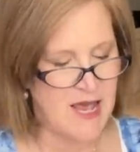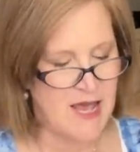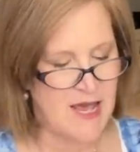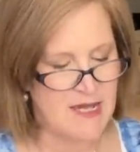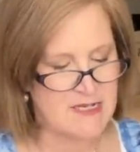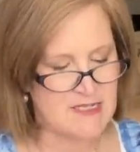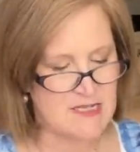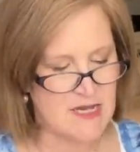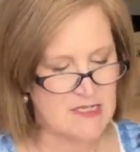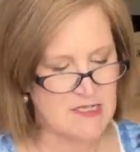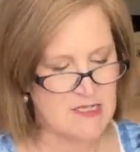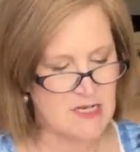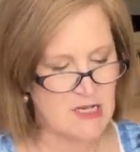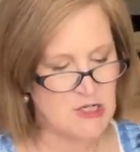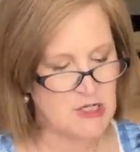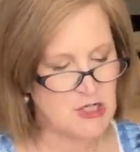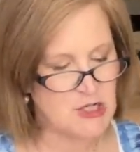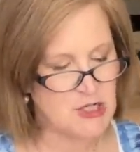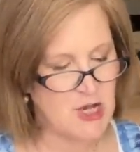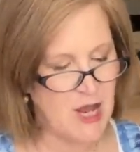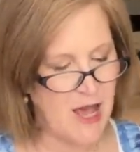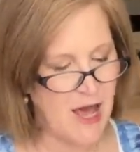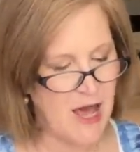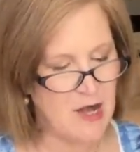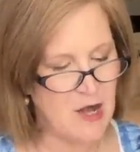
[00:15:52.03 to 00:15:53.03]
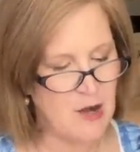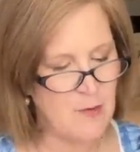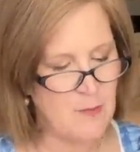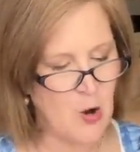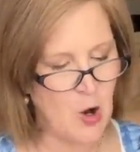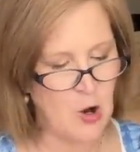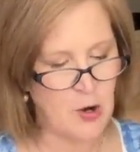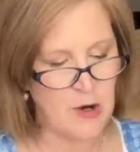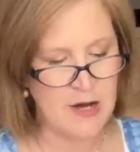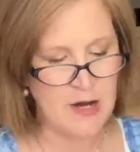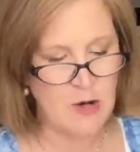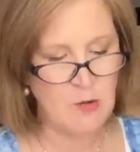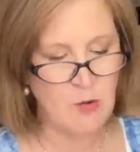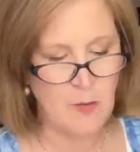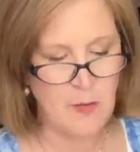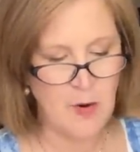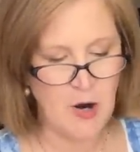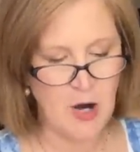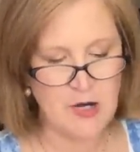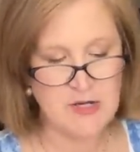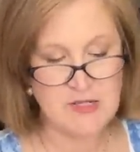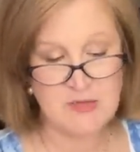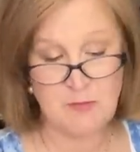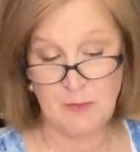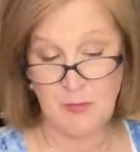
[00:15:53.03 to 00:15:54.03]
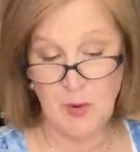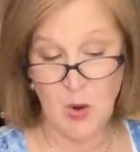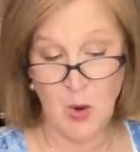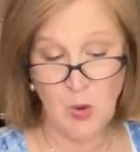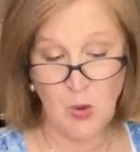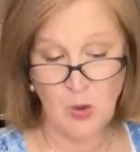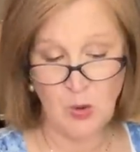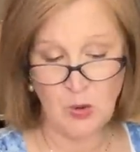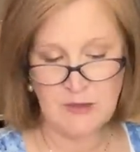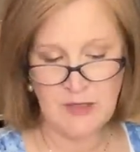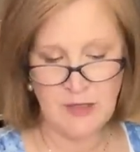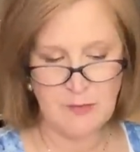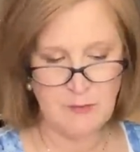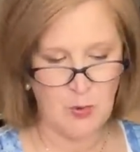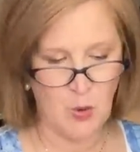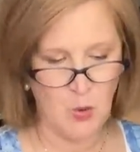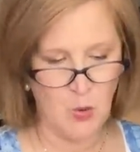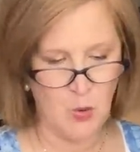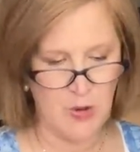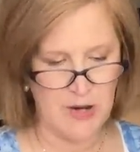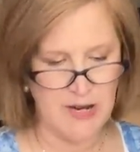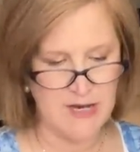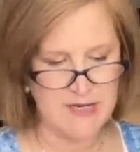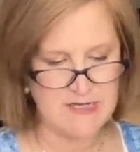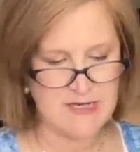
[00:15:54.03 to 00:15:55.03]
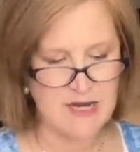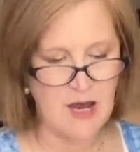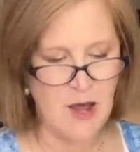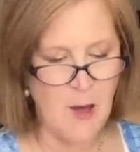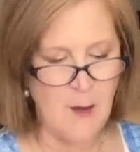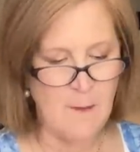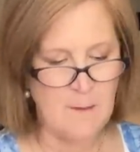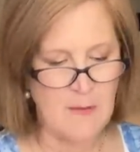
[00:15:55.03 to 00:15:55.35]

It says the Chatham are equal parts bold and poised,